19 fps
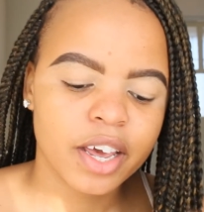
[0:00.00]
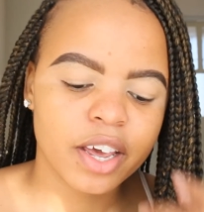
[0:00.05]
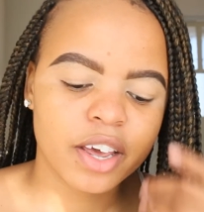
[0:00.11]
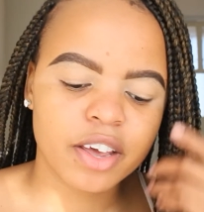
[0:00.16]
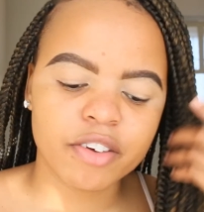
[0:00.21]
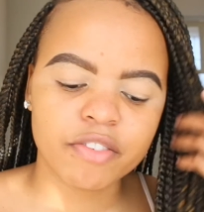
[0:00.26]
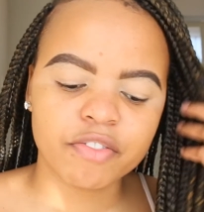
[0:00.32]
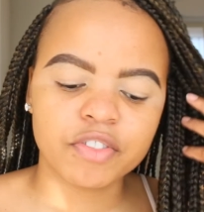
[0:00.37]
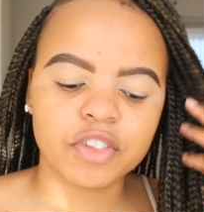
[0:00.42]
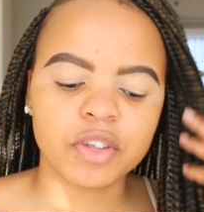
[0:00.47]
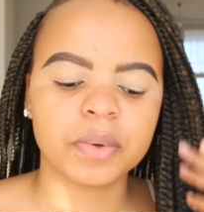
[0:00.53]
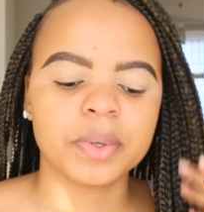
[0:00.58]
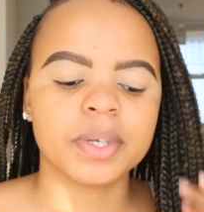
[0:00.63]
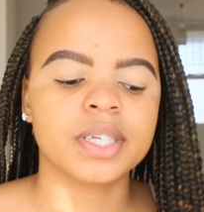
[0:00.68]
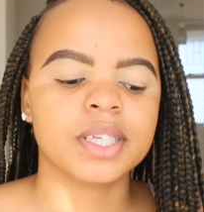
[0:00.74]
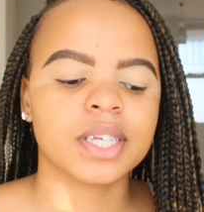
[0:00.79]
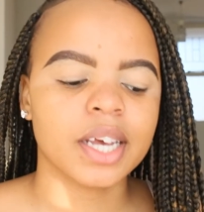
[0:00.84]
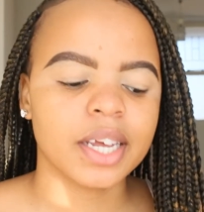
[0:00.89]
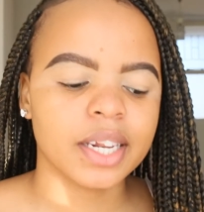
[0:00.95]
if there
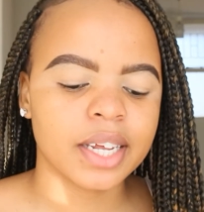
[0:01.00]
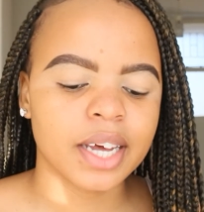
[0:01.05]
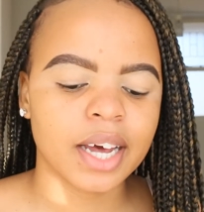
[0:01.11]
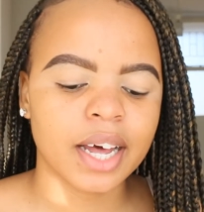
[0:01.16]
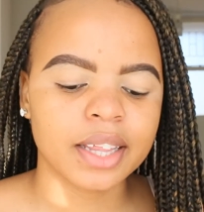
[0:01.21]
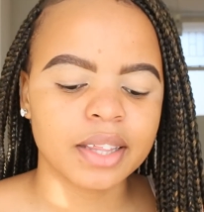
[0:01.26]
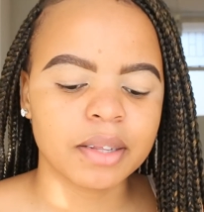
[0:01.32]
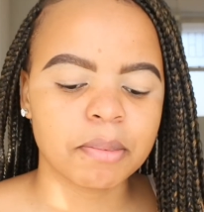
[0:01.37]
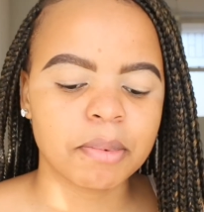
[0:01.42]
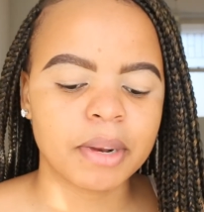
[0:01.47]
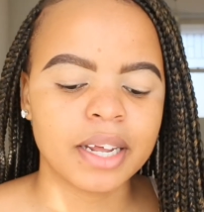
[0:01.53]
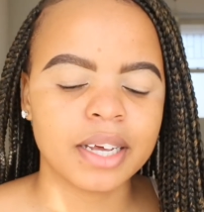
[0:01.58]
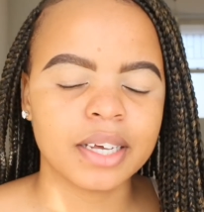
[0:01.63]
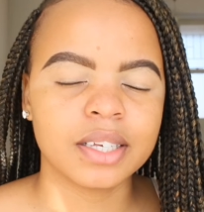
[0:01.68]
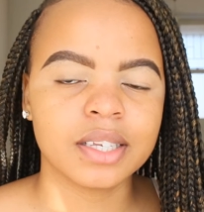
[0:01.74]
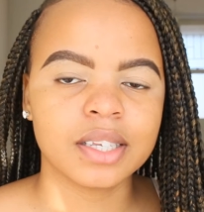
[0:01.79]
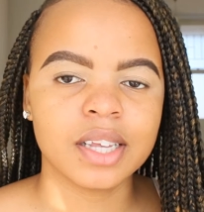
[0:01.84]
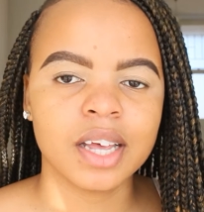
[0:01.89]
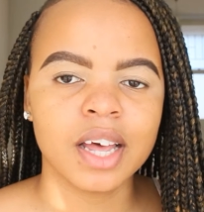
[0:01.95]
was any other
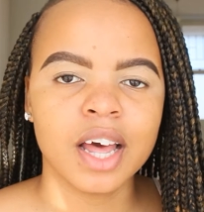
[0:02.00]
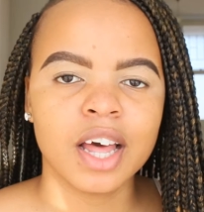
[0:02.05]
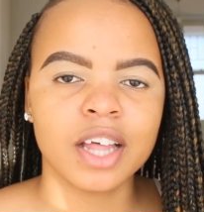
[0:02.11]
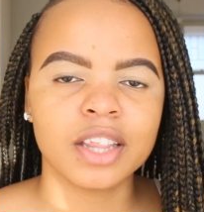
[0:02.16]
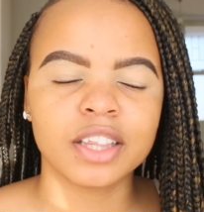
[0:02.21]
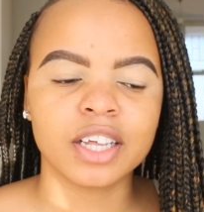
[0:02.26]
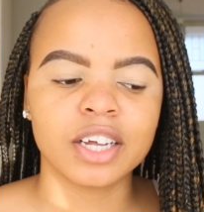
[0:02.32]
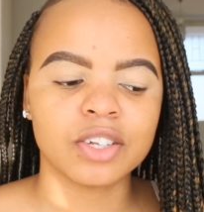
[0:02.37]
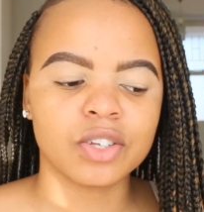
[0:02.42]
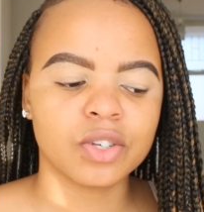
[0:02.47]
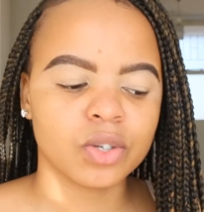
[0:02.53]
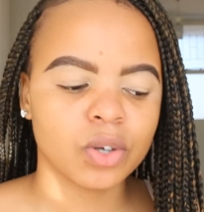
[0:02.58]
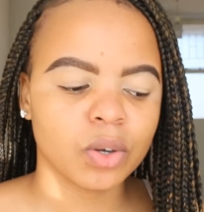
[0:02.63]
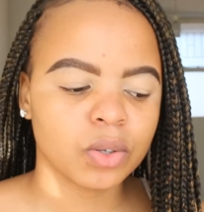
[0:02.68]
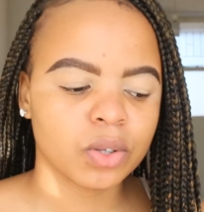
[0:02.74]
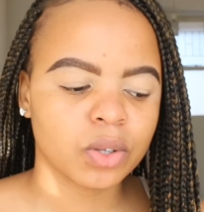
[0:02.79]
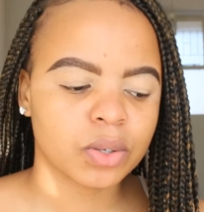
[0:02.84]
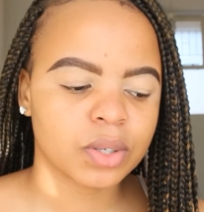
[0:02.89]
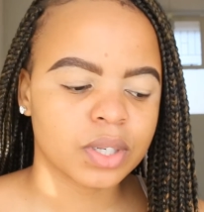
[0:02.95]
place that
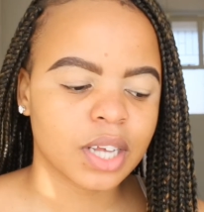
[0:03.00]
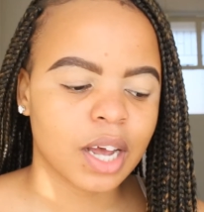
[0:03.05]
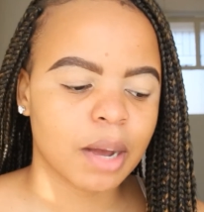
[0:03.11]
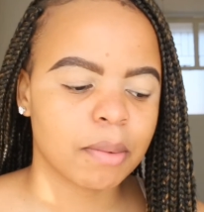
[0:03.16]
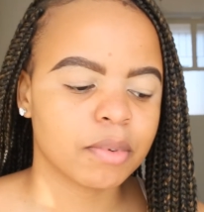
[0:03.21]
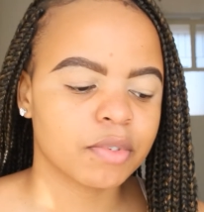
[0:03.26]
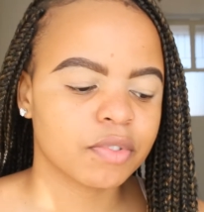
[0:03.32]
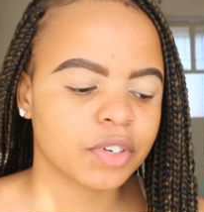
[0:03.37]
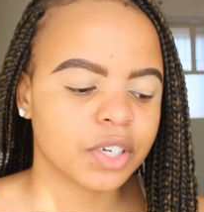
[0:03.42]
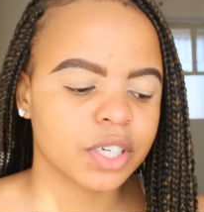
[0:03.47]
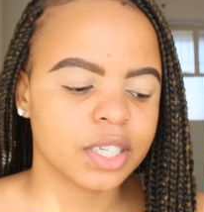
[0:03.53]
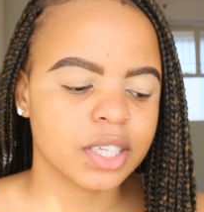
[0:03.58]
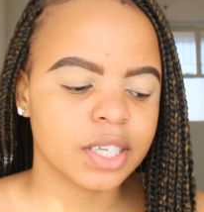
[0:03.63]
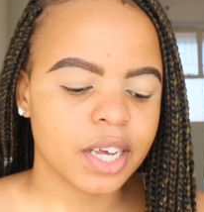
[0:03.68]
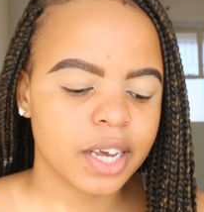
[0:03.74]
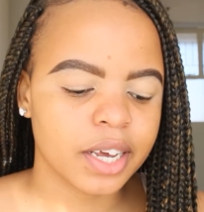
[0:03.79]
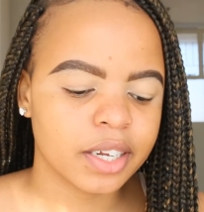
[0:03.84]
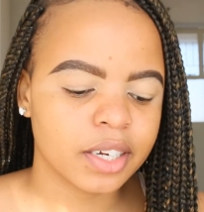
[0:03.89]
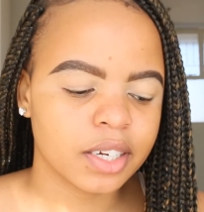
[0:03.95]
sold those type of
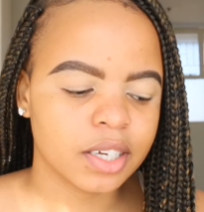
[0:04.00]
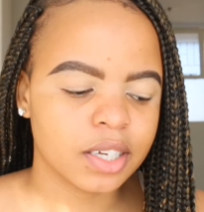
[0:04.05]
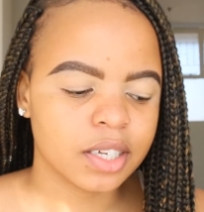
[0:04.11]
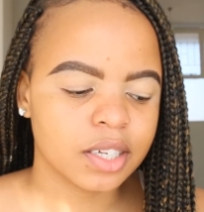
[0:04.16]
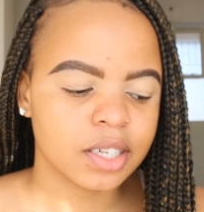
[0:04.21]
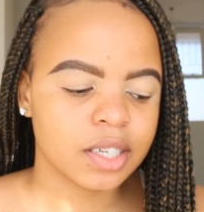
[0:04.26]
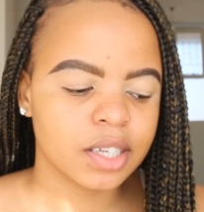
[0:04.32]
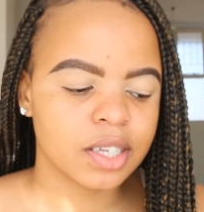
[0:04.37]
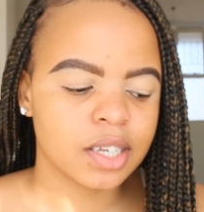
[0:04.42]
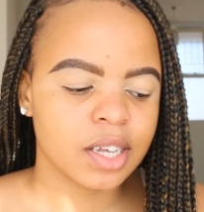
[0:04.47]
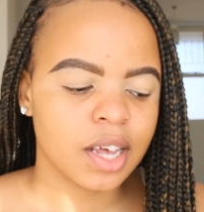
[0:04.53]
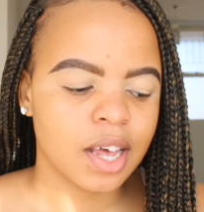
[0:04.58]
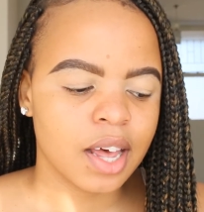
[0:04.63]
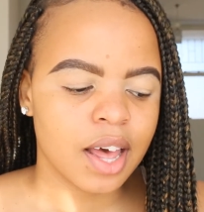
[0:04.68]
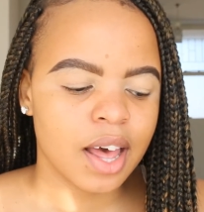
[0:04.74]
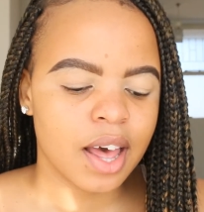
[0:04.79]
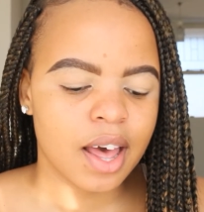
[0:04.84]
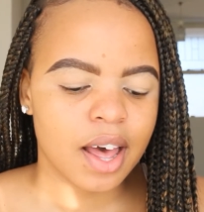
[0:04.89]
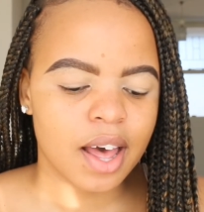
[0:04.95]
containers,
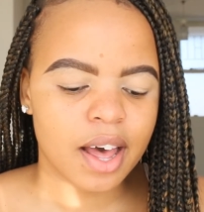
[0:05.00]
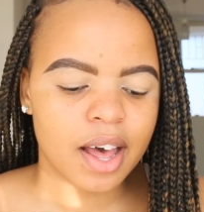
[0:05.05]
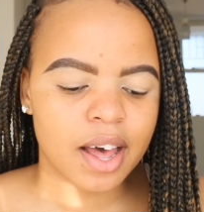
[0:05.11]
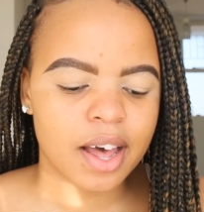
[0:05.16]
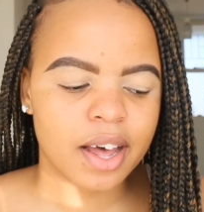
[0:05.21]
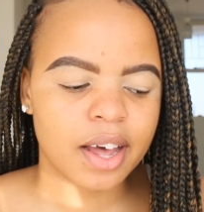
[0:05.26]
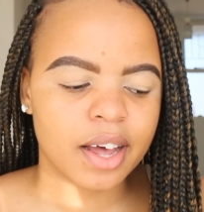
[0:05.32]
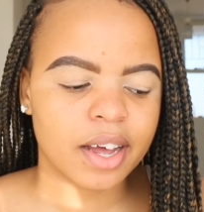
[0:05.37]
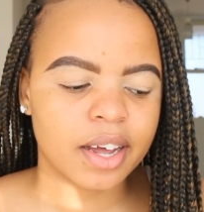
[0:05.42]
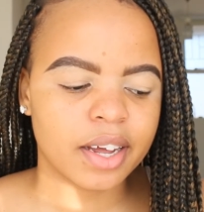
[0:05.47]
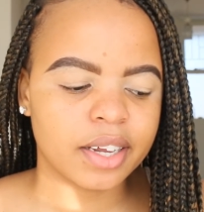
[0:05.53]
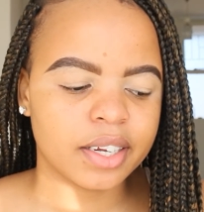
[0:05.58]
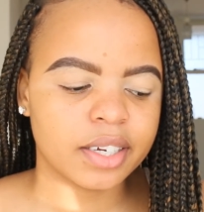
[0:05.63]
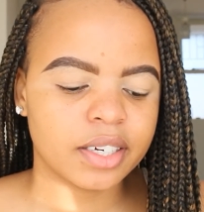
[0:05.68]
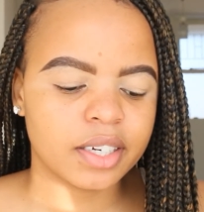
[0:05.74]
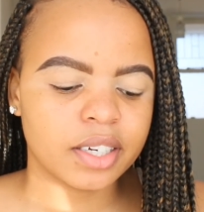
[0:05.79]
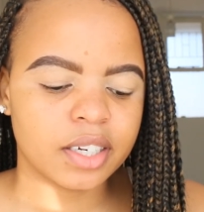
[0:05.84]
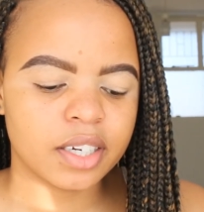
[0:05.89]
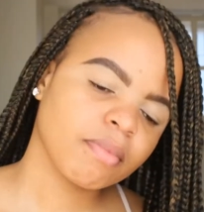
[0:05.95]

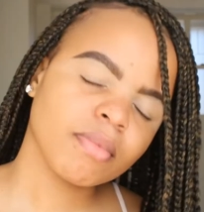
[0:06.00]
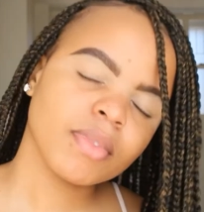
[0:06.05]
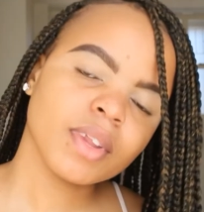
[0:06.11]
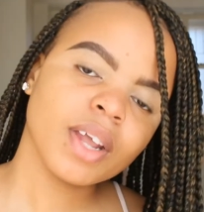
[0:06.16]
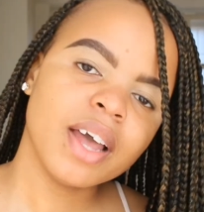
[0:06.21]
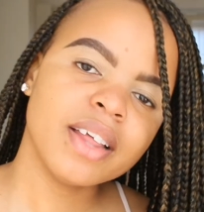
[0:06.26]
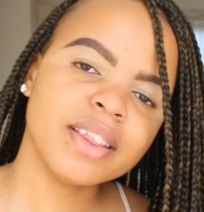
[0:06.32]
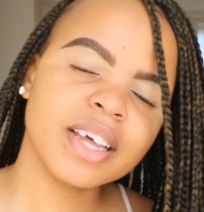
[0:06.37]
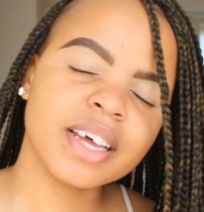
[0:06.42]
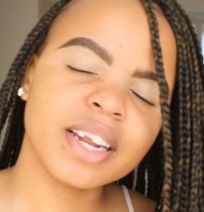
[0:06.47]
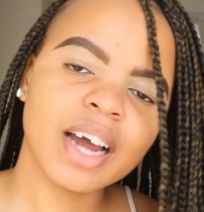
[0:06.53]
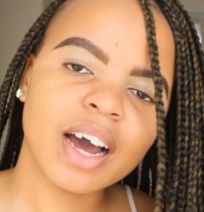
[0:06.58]
and then